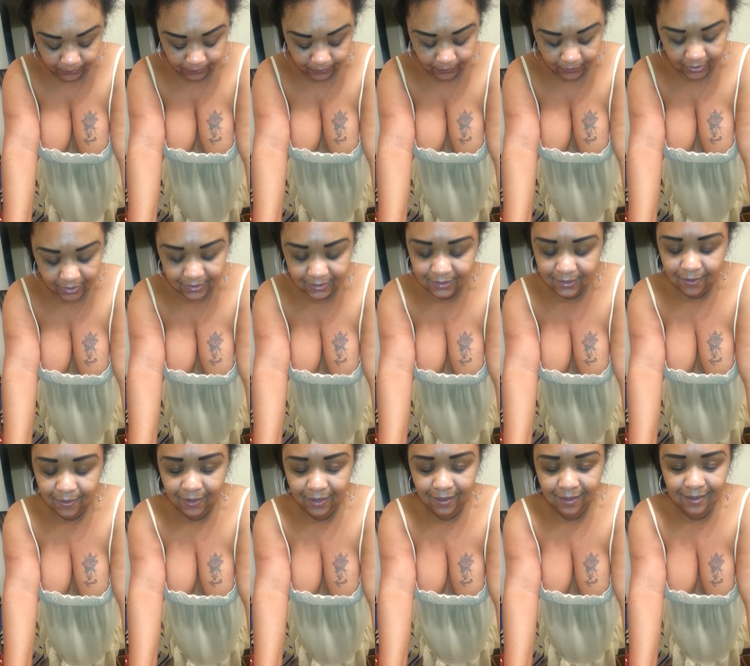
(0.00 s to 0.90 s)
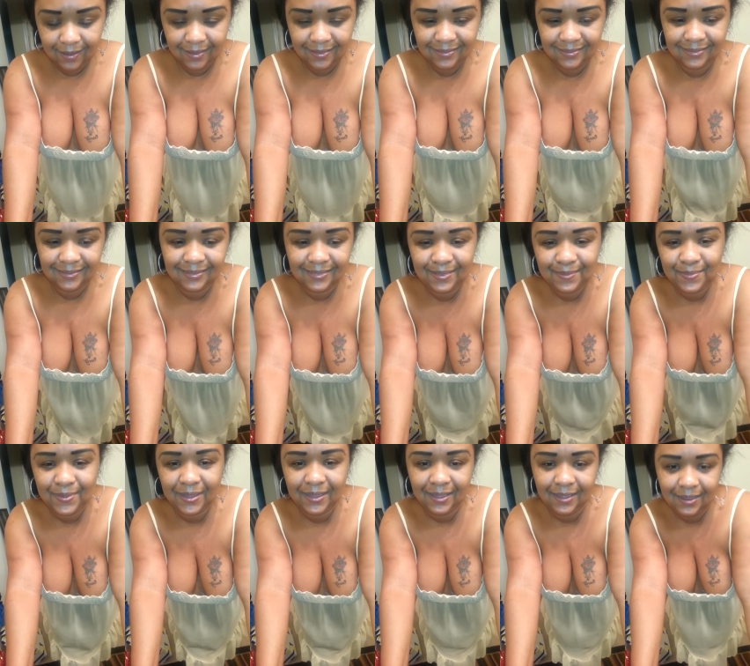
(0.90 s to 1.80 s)
and so, yeah.
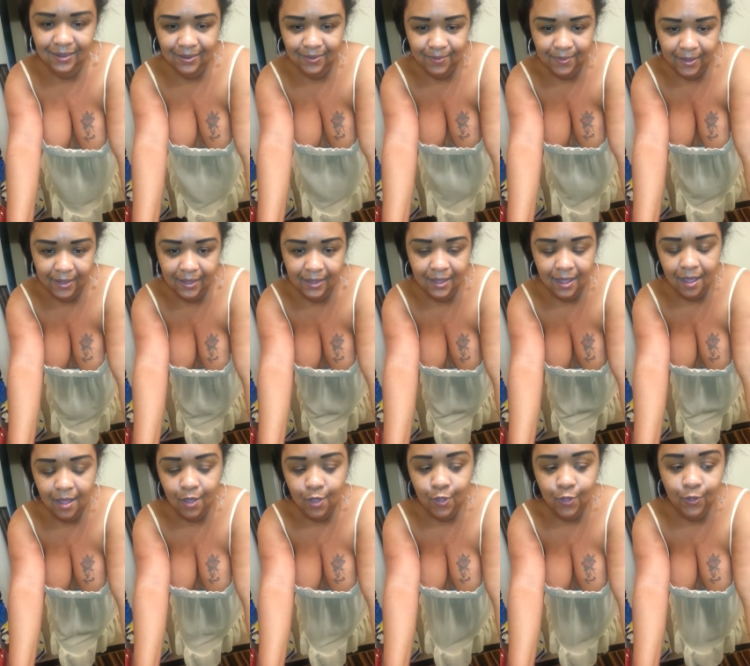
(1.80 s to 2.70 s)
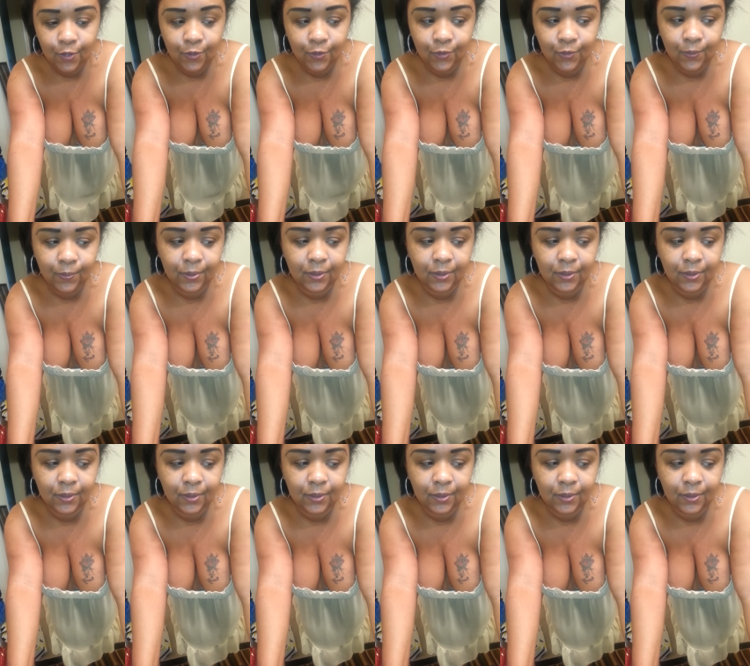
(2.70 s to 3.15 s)
But anyway, I hope